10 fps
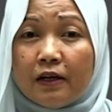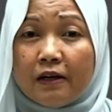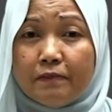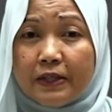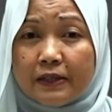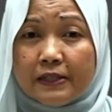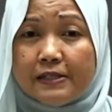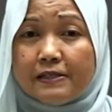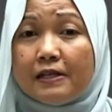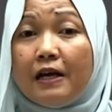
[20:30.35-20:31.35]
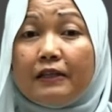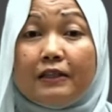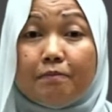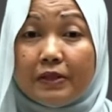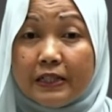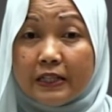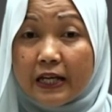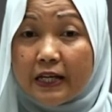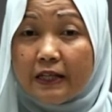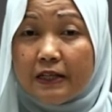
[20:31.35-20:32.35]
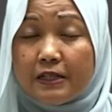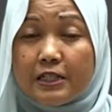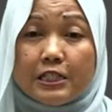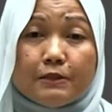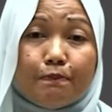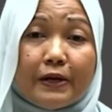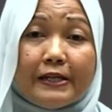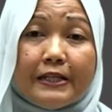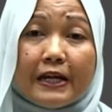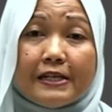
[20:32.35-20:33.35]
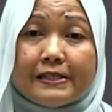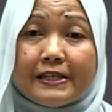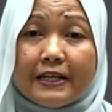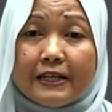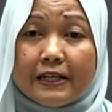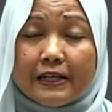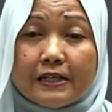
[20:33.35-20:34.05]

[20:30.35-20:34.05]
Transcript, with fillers: have been done is timber decay, spreading and sagging,